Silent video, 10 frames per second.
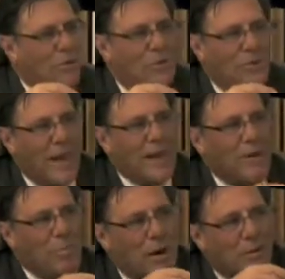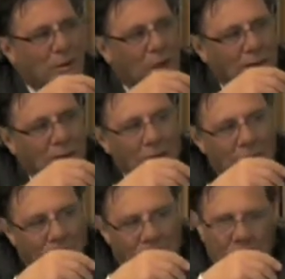which is saying about the
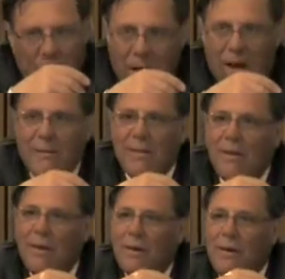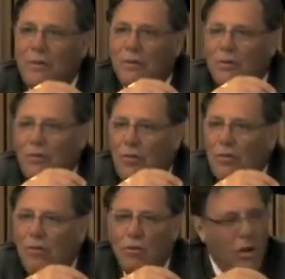100-year-old
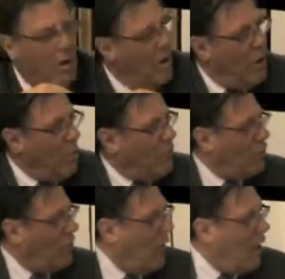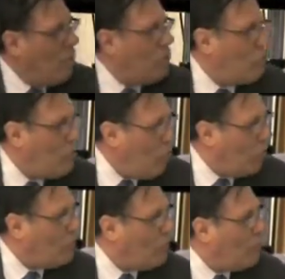school, which told you
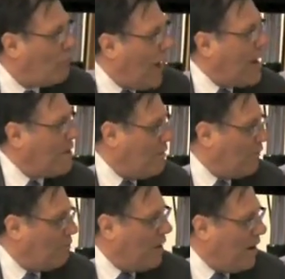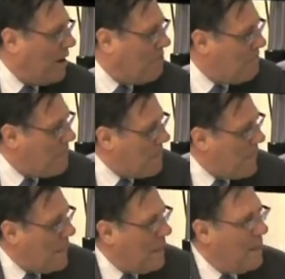what your values
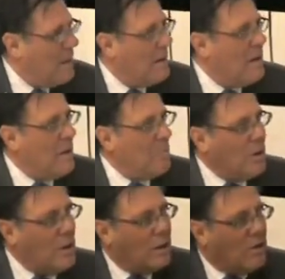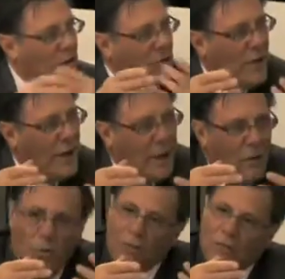were. But
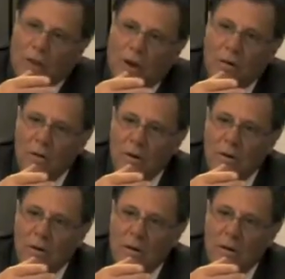increasingly also,